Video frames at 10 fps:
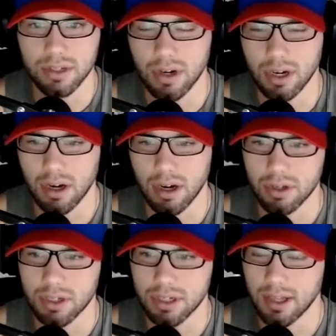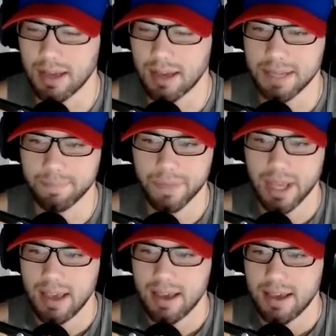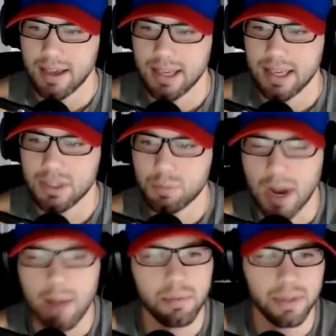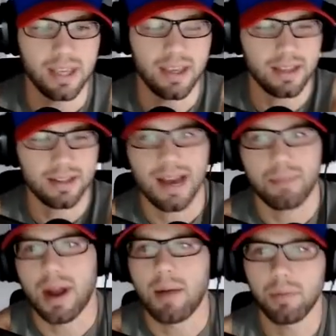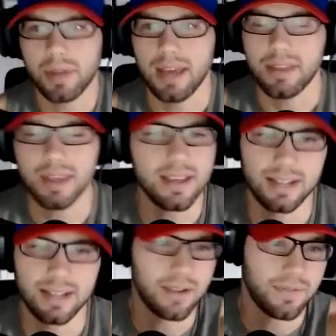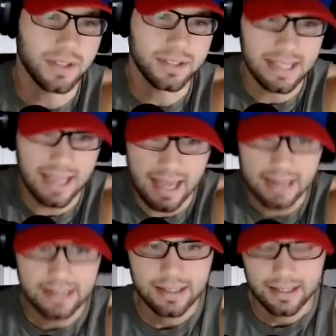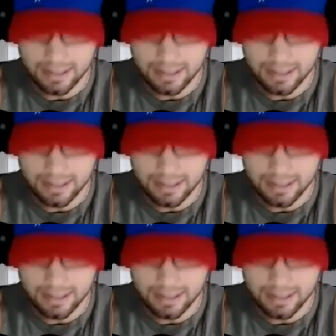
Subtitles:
during our good. I mean, he's not probably. I think he's an NFL D end.